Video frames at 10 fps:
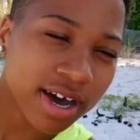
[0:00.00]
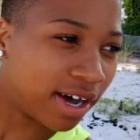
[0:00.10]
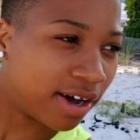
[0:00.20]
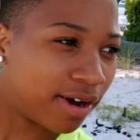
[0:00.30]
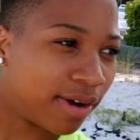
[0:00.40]

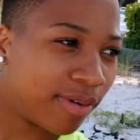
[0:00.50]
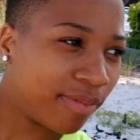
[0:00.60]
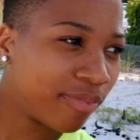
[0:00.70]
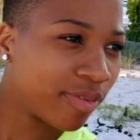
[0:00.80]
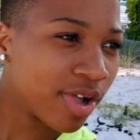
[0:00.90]

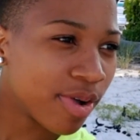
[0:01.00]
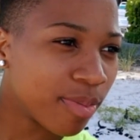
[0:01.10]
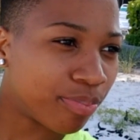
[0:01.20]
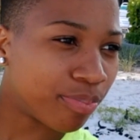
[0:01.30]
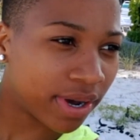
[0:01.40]

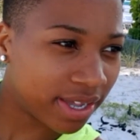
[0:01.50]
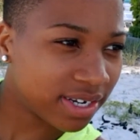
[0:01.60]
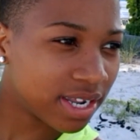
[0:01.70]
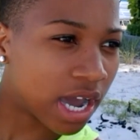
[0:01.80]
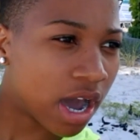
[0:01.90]
But
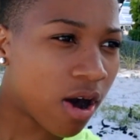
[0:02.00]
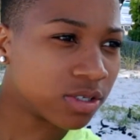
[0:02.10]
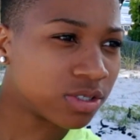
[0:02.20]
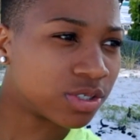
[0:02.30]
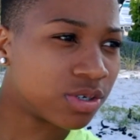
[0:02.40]

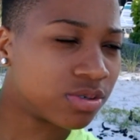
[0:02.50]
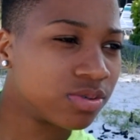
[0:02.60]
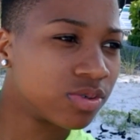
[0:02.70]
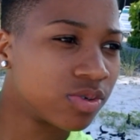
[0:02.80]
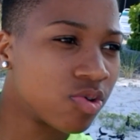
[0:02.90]

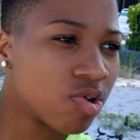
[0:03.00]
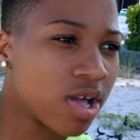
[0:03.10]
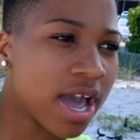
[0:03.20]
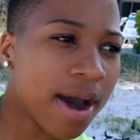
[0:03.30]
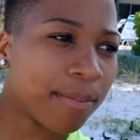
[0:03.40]

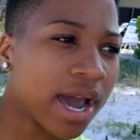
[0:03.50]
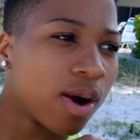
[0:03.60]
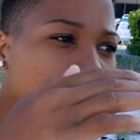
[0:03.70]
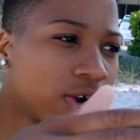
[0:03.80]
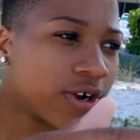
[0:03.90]
I'm
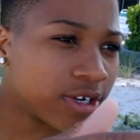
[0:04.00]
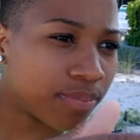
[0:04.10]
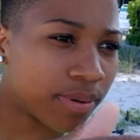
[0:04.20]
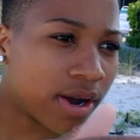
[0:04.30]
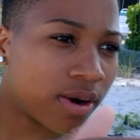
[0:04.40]
not worried
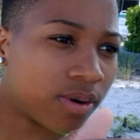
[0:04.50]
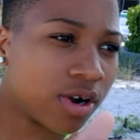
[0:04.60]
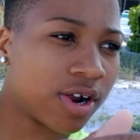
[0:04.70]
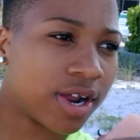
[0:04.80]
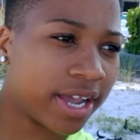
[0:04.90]
about
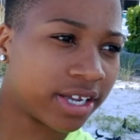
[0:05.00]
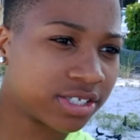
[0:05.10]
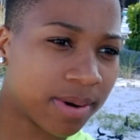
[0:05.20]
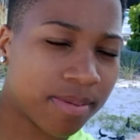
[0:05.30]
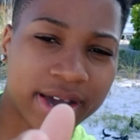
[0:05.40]
her ex
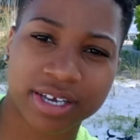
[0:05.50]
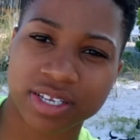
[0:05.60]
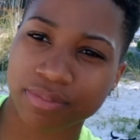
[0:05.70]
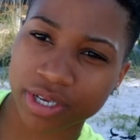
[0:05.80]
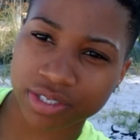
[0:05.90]
coming back in
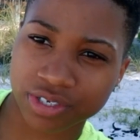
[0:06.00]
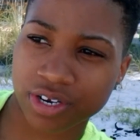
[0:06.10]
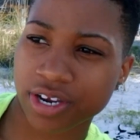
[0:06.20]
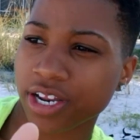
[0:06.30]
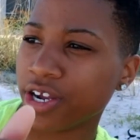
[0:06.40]
the
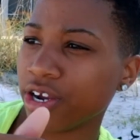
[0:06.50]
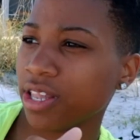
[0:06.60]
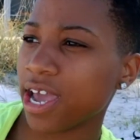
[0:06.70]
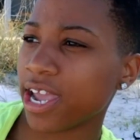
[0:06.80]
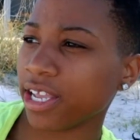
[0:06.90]
picture and her
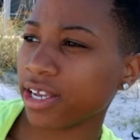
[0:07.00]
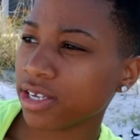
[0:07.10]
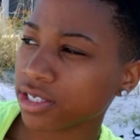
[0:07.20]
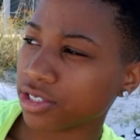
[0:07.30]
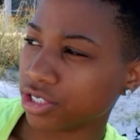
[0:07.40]
like
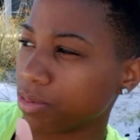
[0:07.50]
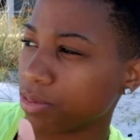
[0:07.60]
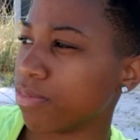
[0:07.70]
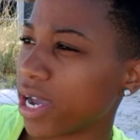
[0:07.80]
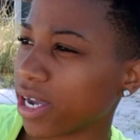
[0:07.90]

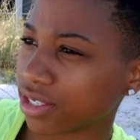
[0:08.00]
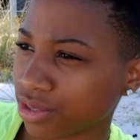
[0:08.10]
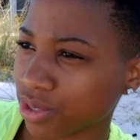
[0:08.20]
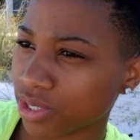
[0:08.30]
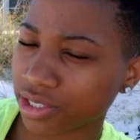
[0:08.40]
jumping back
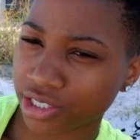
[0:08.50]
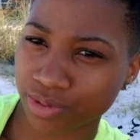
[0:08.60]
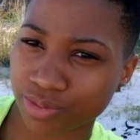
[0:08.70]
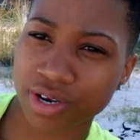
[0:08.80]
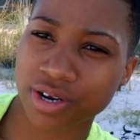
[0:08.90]
into a
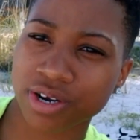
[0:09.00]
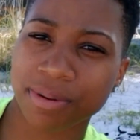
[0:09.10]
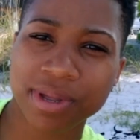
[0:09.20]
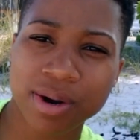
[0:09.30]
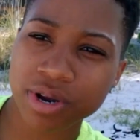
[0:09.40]
relationship with her.
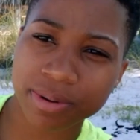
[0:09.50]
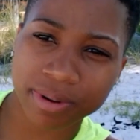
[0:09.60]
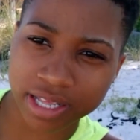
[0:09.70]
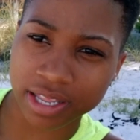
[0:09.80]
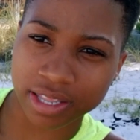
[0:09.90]
I'm not worried
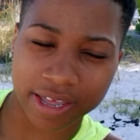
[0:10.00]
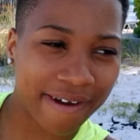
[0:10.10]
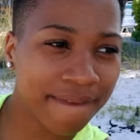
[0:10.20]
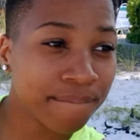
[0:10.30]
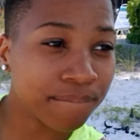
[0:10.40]
about any of
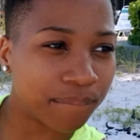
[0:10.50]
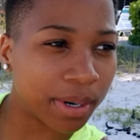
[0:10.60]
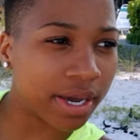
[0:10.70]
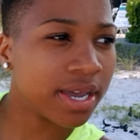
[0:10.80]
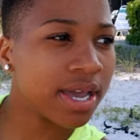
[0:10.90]
that.
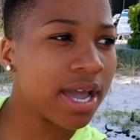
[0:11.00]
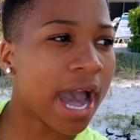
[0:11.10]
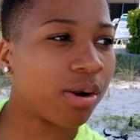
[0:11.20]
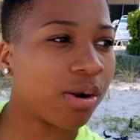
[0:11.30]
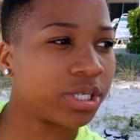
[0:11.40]
But
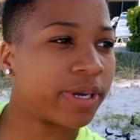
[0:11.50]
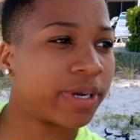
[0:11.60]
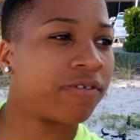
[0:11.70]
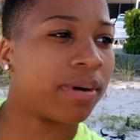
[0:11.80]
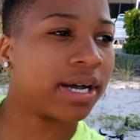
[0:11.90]
out of
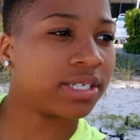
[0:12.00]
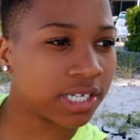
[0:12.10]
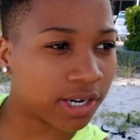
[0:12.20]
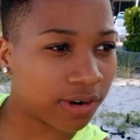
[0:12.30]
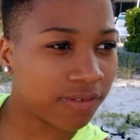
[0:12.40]
respect for
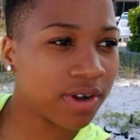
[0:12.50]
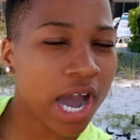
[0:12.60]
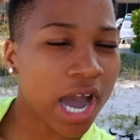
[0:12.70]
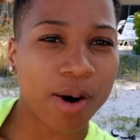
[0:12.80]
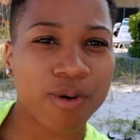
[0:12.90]
myself,
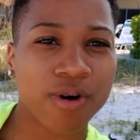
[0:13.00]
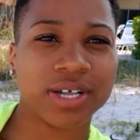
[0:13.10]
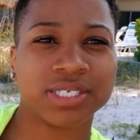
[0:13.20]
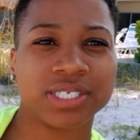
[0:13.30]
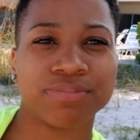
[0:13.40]
I want
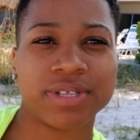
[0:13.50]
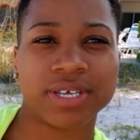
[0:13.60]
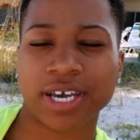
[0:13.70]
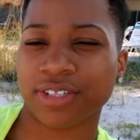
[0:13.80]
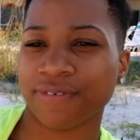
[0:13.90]
us to be
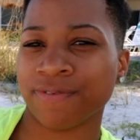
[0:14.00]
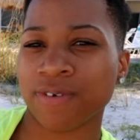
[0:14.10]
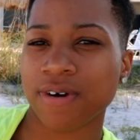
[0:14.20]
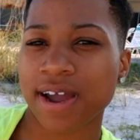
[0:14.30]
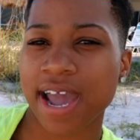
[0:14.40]
together
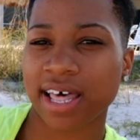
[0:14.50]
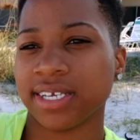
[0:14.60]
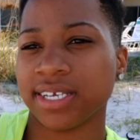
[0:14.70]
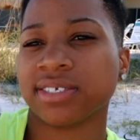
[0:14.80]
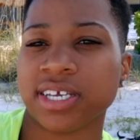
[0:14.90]
for at
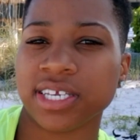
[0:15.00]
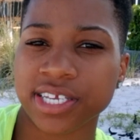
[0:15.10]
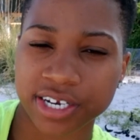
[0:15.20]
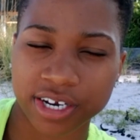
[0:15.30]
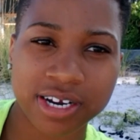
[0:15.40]
least a
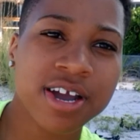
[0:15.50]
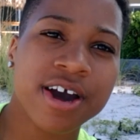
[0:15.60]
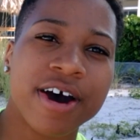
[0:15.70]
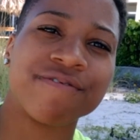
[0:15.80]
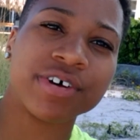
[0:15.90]
year
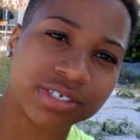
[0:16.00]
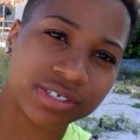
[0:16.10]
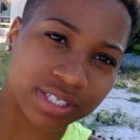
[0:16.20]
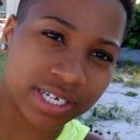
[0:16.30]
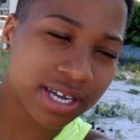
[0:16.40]

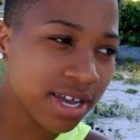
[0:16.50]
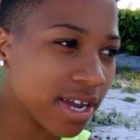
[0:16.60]
officially.